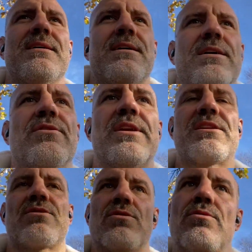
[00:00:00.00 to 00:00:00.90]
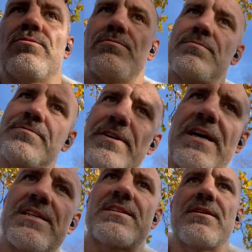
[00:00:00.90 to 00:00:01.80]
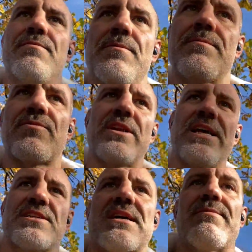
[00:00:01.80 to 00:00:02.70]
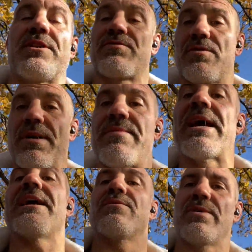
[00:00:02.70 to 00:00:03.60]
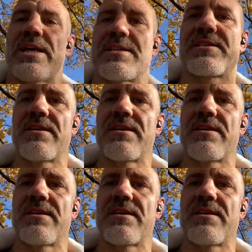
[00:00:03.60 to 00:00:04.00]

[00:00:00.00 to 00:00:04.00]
You need to first really establish for maybe 8 weeks.